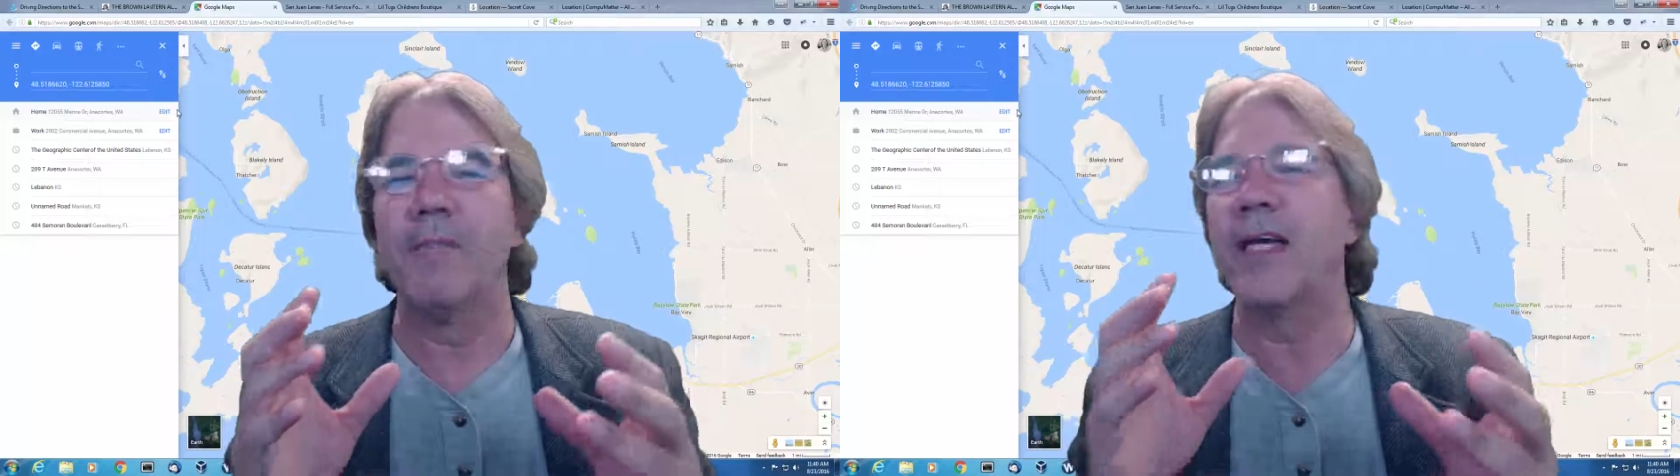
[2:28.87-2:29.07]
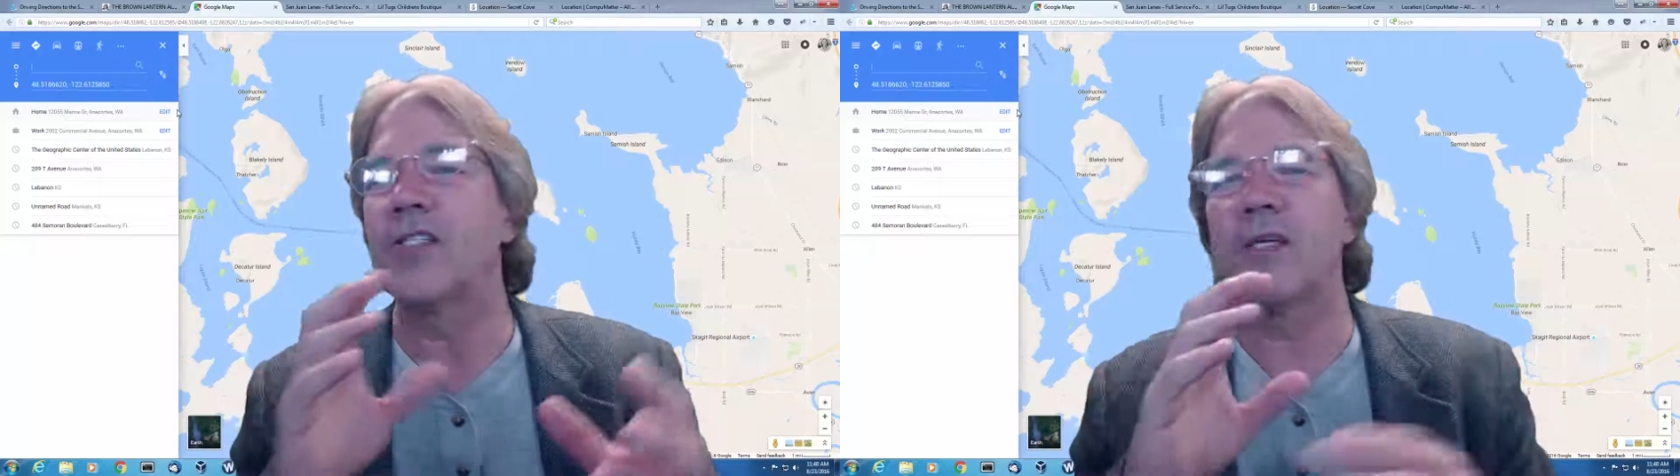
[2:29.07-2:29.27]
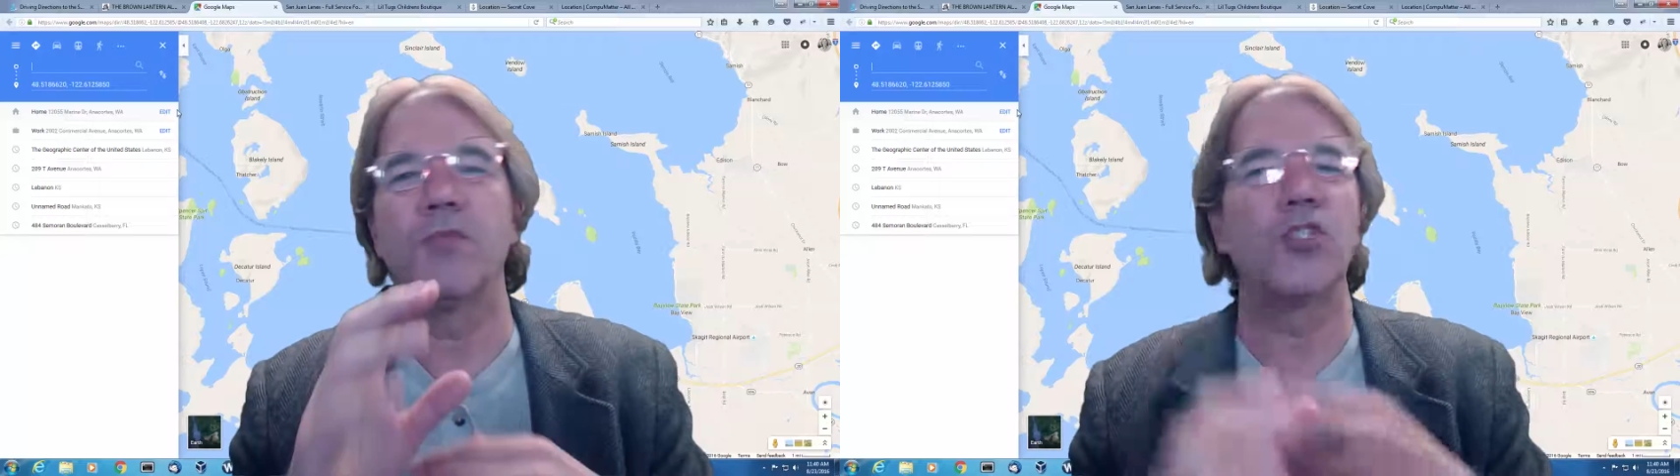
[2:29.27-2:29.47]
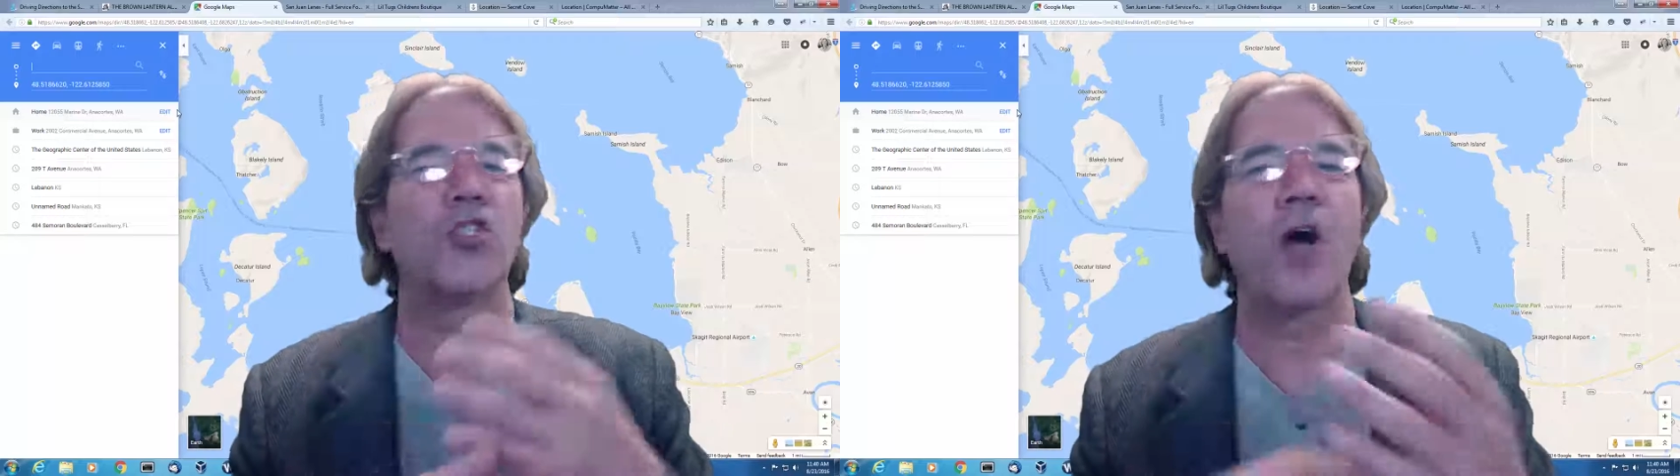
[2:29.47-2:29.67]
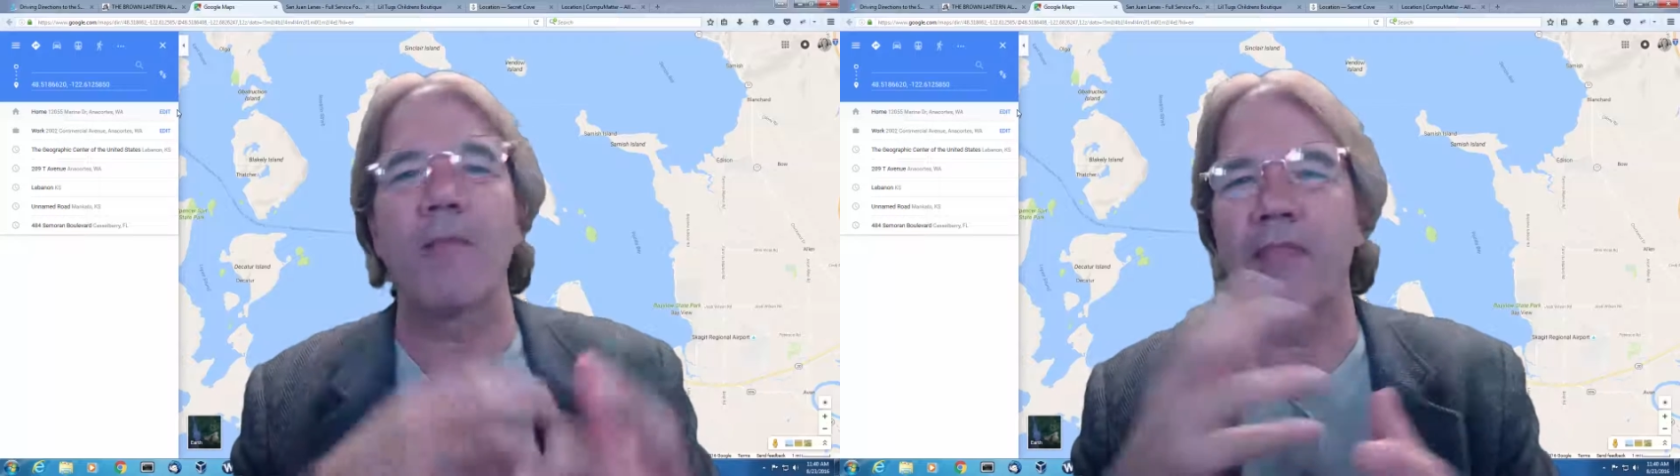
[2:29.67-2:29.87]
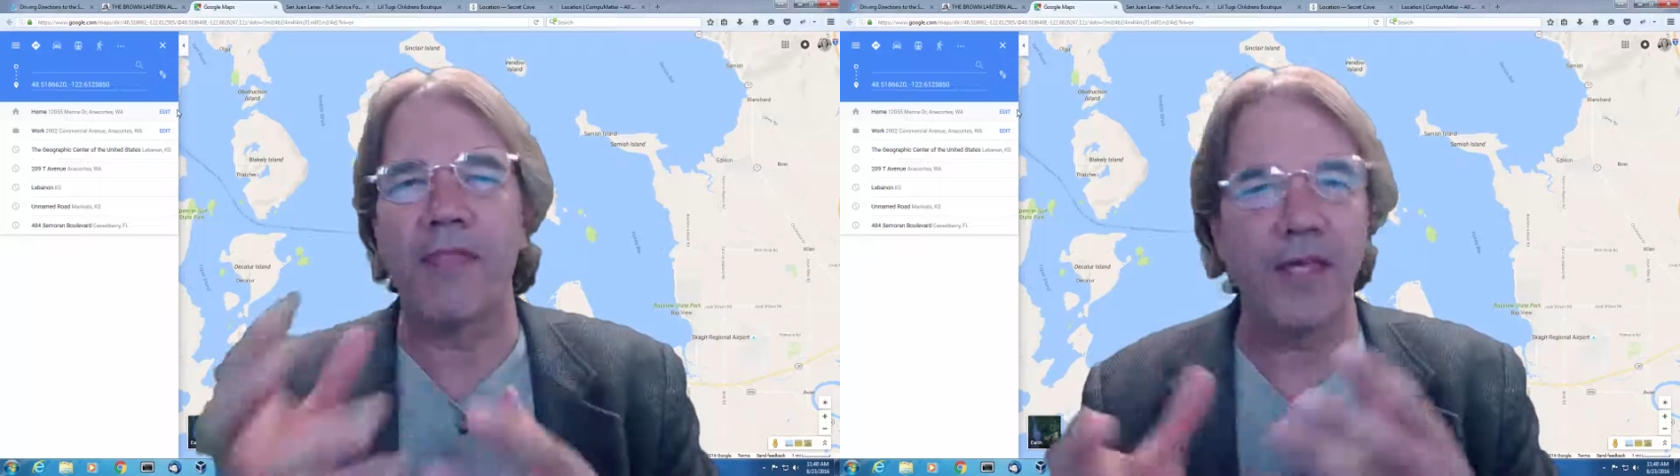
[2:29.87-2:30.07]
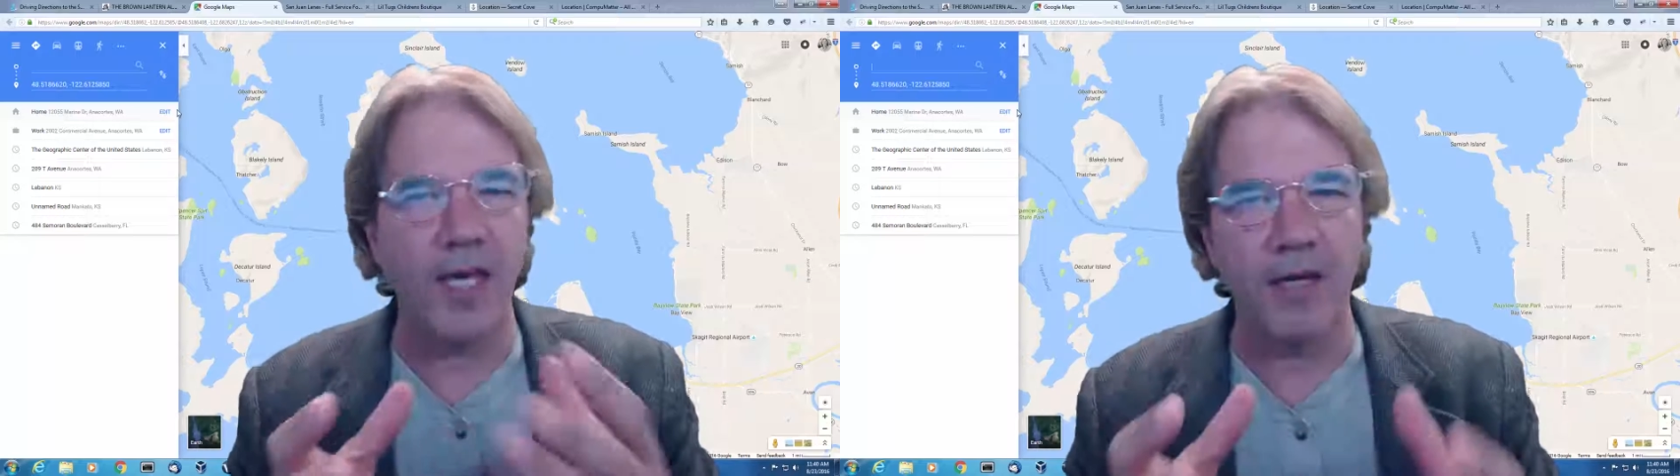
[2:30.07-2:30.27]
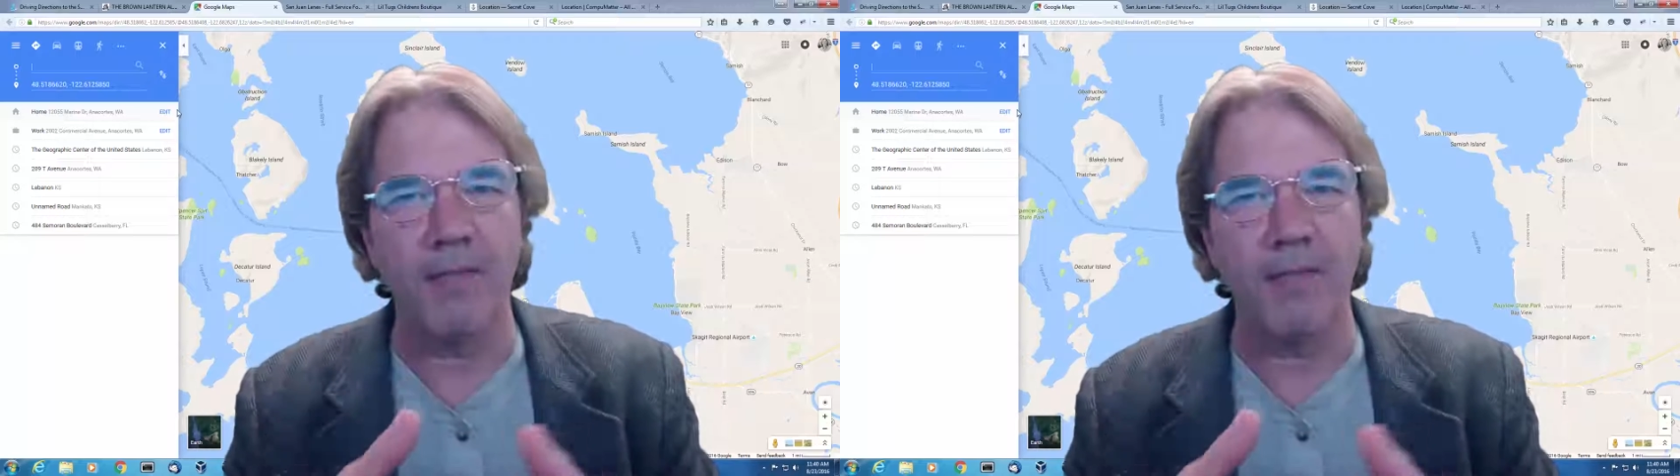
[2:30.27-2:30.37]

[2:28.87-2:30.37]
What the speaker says: makes them stop thinking